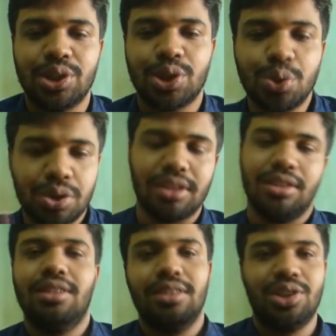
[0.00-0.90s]

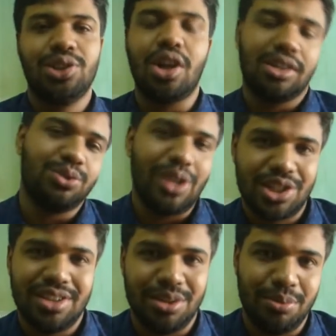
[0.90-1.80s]
shot a
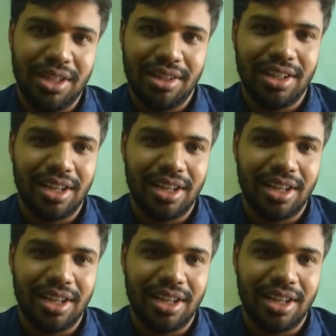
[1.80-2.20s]
question at me,